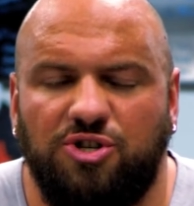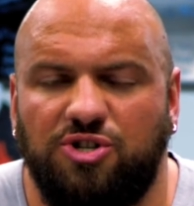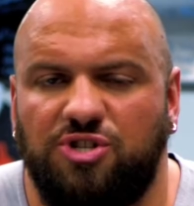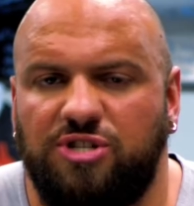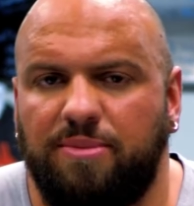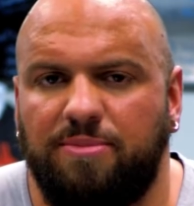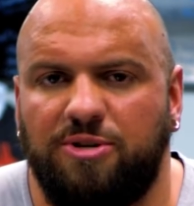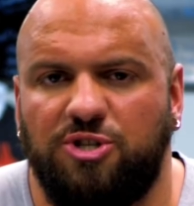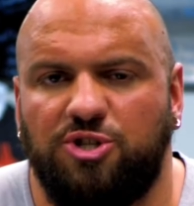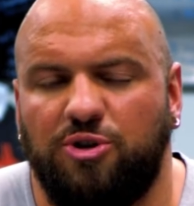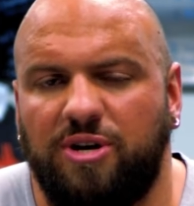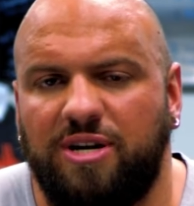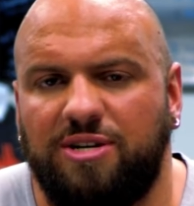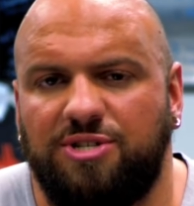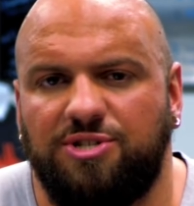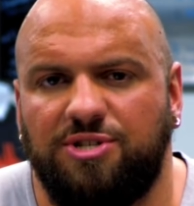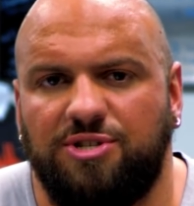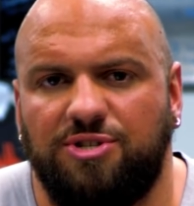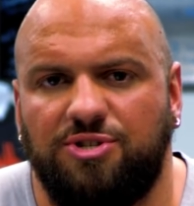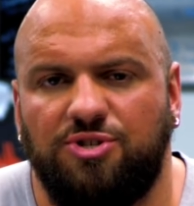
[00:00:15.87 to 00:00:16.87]
just
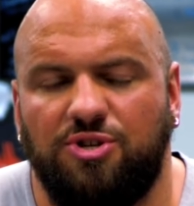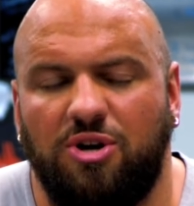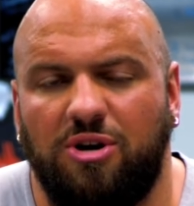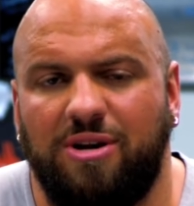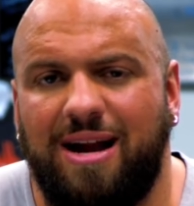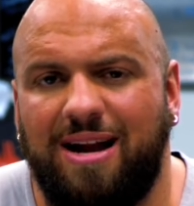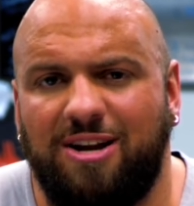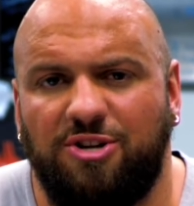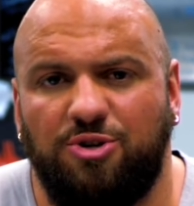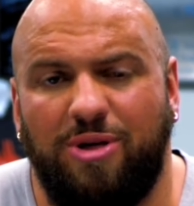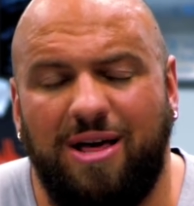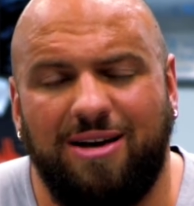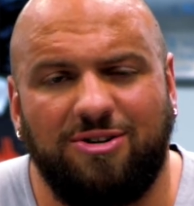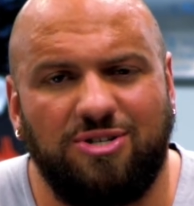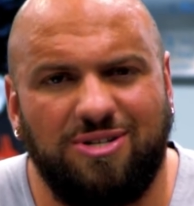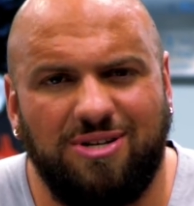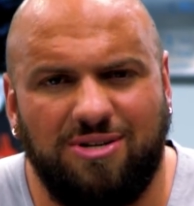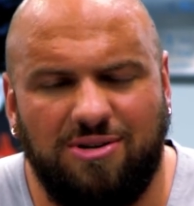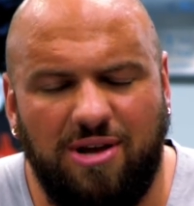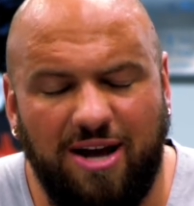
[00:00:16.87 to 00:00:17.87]
demonstrations on how to do
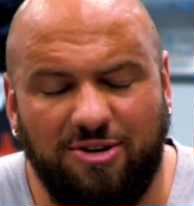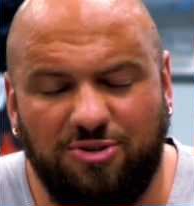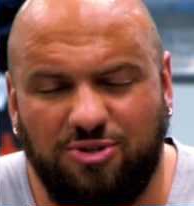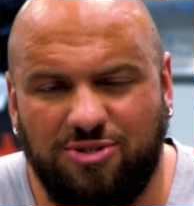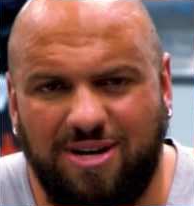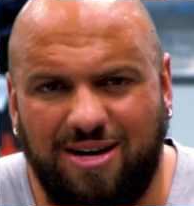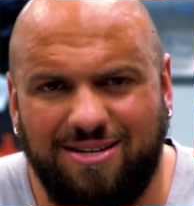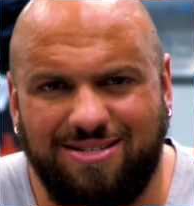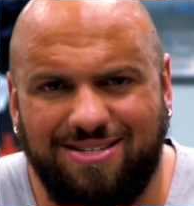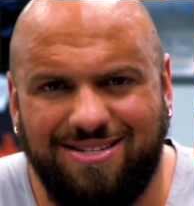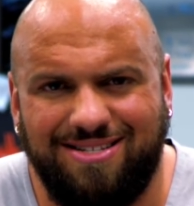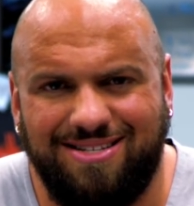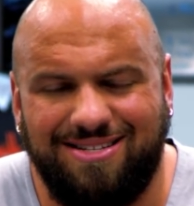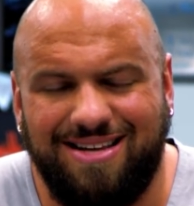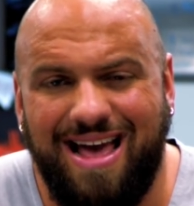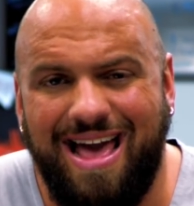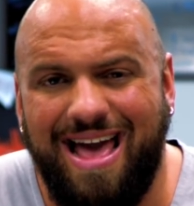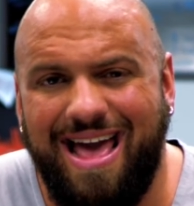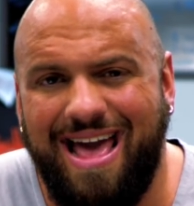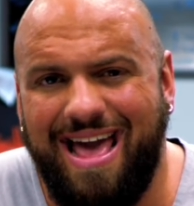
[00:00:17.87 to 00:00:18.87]
exercises